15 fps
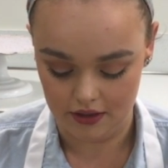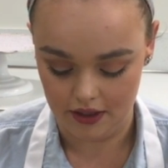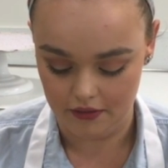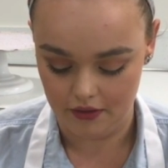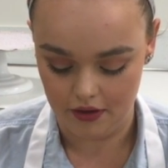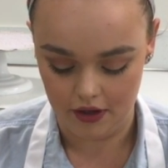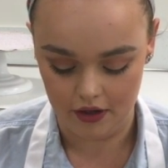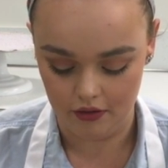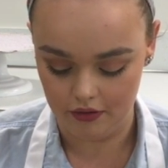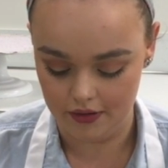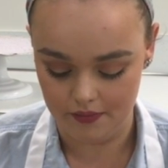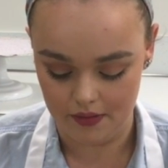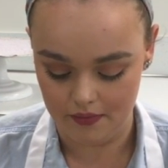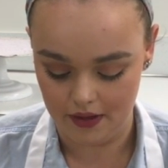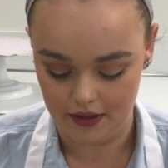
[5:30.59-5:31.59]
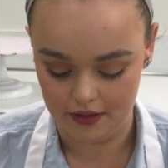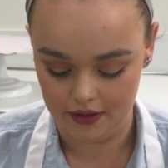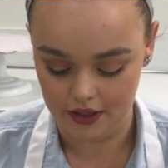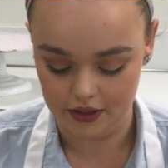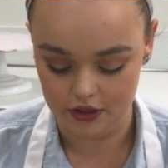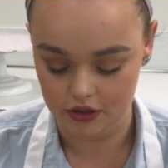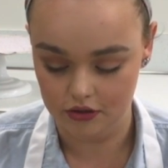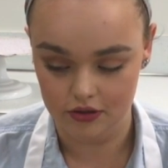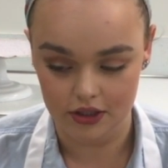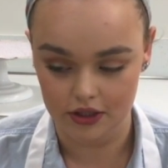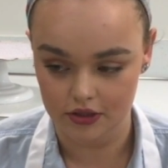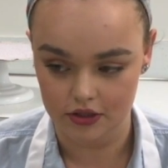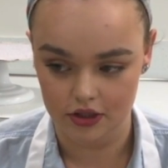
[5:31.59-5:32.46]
They had only been married like 2 years.